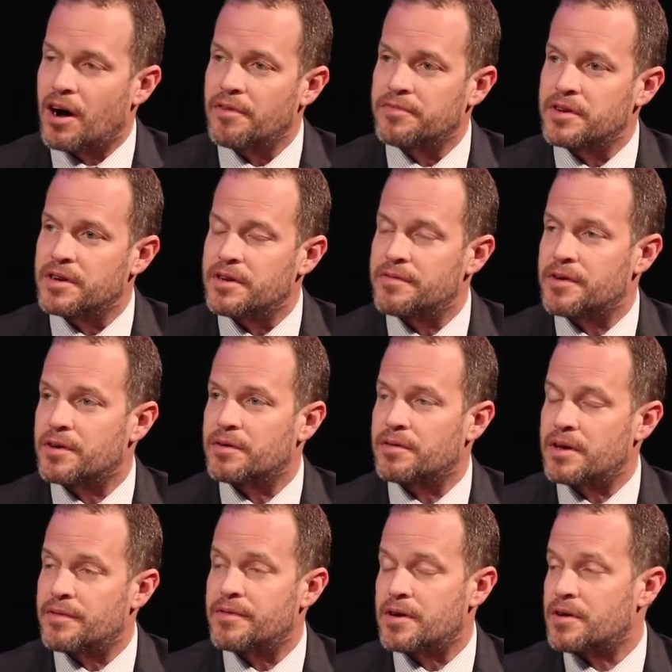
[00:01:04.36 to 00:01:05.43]
often if
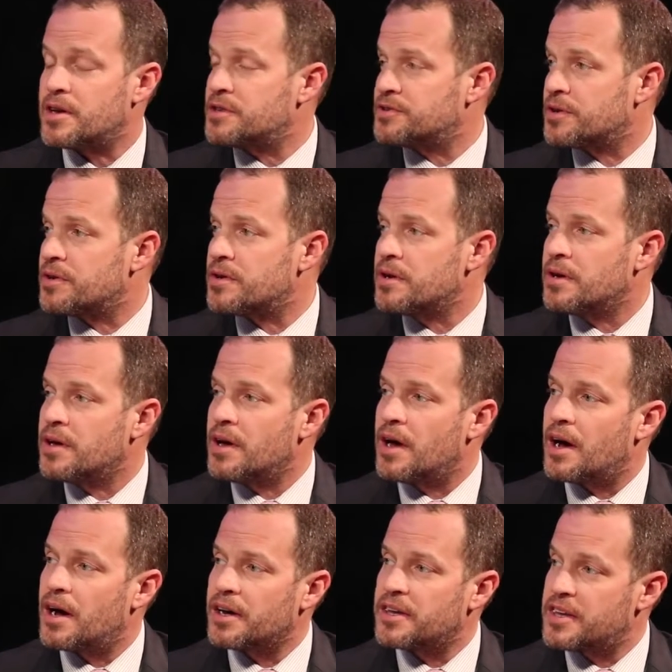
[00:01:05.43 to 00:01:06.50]
they're injured,
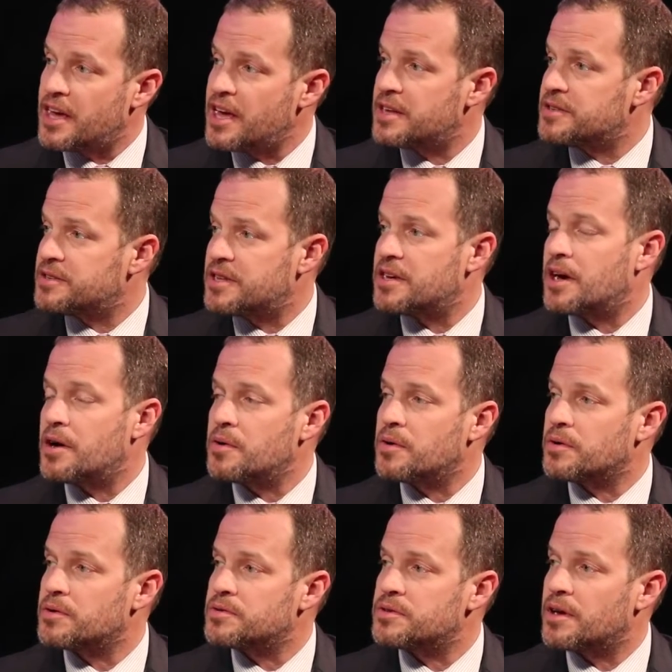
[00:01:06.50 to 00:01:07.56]
against the
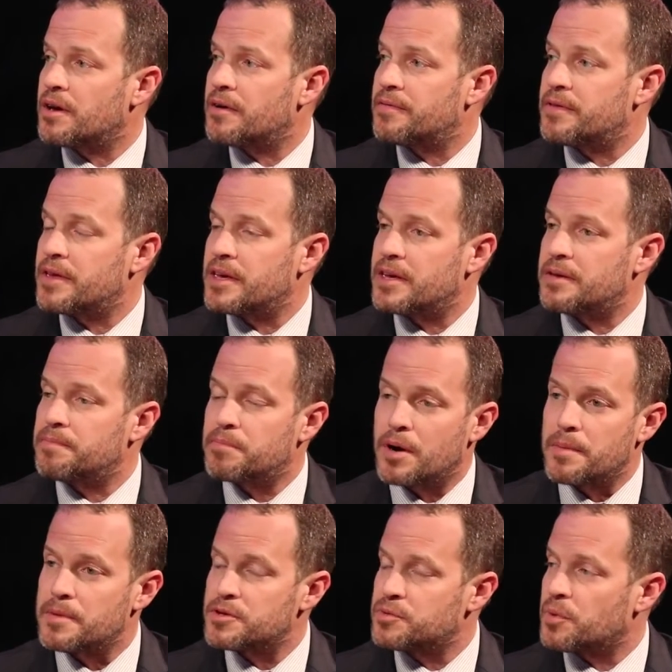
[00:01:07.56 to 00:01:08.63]
owners of the
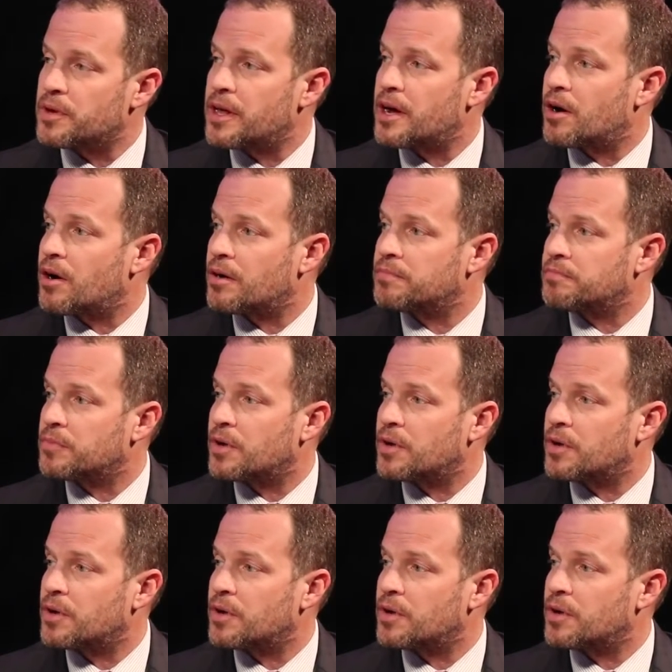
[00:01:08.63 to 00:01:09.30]
premise where they are